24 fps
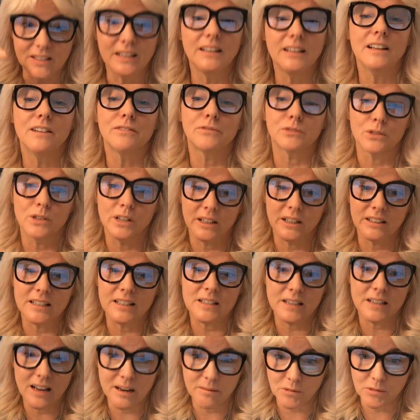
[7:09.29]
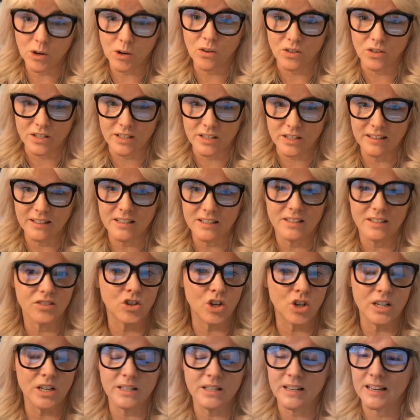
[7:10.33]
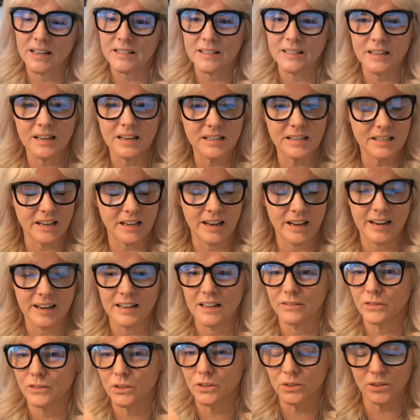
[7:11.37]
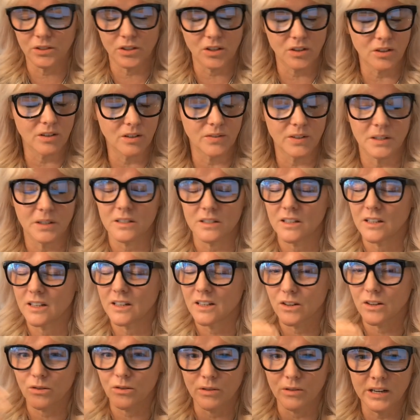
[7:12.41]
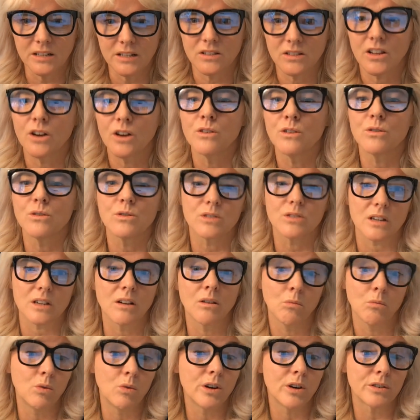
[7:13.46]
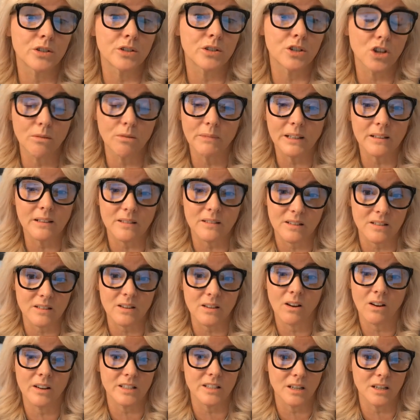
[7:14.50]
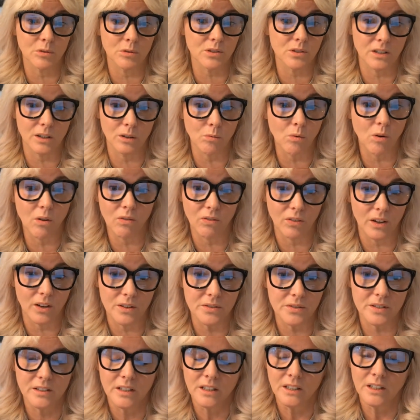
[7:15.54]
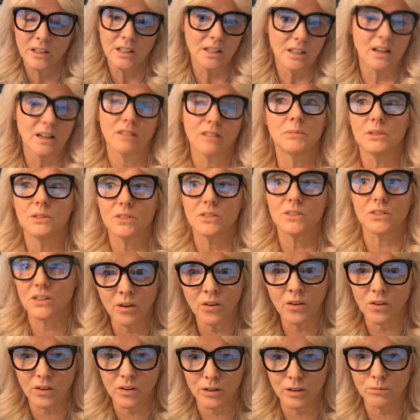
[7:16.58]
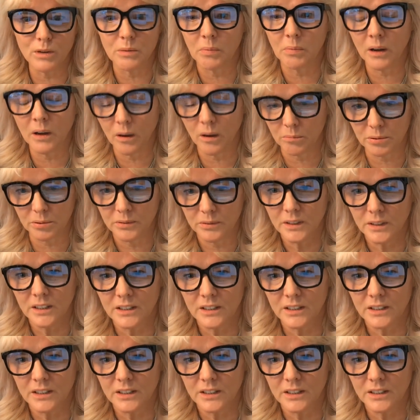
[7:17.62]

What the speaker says: delivering the same content, GCSEs, A levels, university degrees, those we're assuming that society will still want those. Governments are not going to rip up,